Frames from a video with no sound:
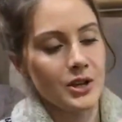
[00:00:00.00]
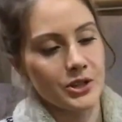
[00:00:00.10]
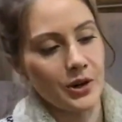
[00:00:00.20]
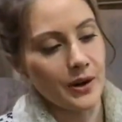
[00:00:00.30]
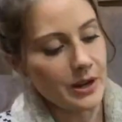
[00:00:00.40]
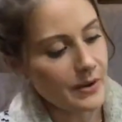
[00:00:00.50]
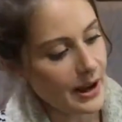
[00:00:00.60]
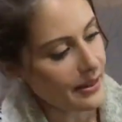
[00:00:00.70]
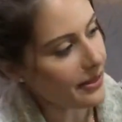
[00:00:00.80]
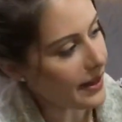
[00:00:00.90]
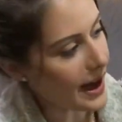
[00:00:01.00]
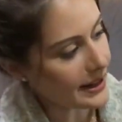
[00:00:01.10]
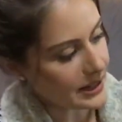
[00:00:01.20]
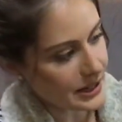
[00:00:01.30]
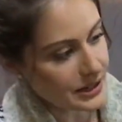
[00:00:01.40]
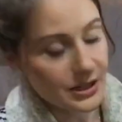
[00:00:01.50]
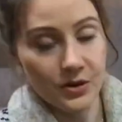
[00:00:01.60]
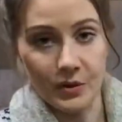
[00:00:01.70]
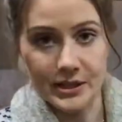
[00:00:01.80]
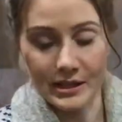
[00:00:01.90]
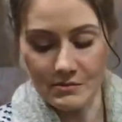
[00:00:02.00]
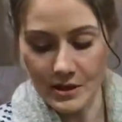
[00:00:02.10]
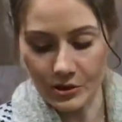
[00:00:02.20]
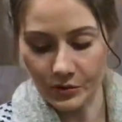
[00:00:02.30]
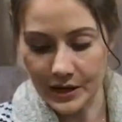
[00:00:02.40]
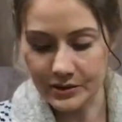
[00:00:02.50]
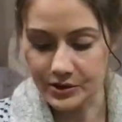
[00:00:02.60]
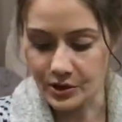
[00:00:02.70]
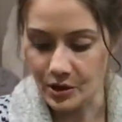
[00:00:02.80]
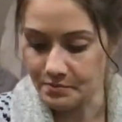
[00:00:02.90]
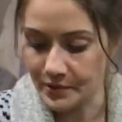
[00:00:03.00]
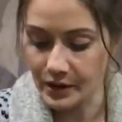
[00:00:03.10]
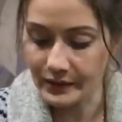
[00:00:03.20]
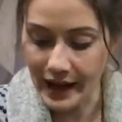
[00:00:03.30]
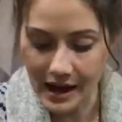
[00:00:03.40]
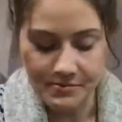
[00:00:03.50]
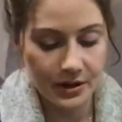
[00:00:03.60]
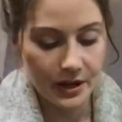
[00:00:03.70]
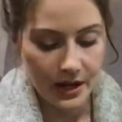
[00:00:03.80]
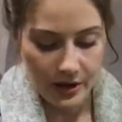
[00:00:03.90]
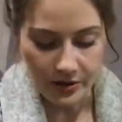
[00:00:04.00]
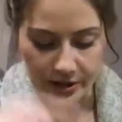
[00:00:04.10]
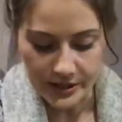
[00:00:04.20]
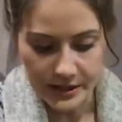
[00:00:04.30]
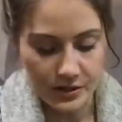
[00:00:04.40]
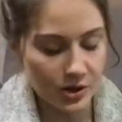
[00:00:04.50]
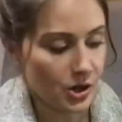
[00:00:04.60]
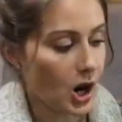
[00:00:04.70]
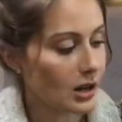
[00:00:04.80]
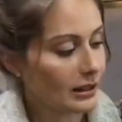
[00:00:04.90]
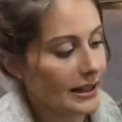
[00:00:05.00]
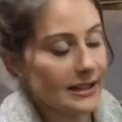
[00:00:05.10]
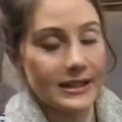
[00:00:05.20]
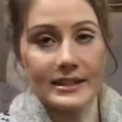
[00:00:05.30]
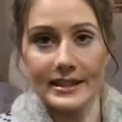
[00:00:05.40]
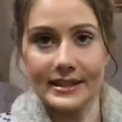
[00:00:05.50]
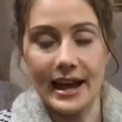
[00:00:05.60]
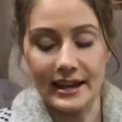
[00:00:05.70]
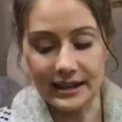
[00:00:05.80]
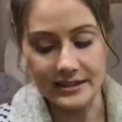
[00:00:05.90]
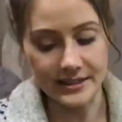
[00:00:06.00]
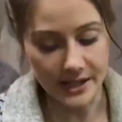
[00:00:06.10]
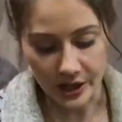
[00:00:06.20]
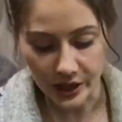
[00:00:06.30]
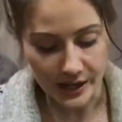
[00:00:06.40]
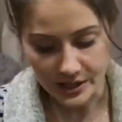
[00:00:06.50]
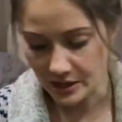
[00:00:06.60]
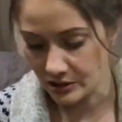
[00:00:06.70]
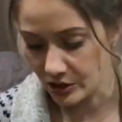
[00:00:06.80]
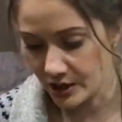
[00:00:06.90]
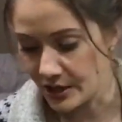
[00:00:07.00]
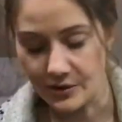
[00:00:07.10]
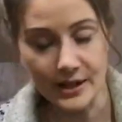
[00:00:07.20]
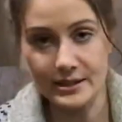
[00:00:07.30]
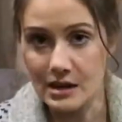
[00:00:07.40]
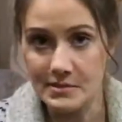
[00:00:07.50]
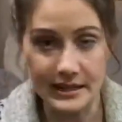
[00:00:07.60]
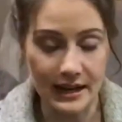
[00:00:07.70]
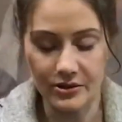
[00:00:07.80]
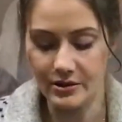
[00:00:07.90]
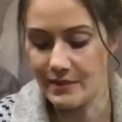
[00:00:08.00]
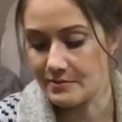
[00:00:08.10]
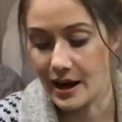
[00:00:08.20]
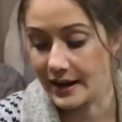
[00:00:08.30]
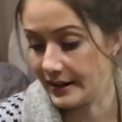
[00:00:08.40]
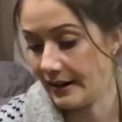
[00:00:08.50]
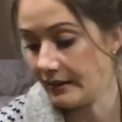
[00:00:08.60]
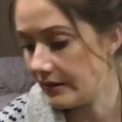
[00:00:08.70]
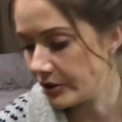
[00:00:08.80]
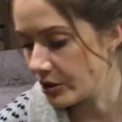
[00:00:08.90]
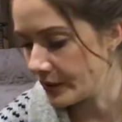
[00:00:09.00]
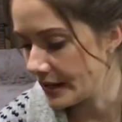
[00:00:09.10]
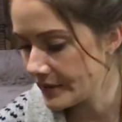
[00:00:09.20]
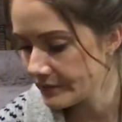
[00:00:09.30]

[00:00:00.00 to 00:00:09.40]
So anyway, that is what's going to be in the wreath. So burlap, this garland, this hanging in the center. It's going to look cute. It's coming together in my mind and I love it already.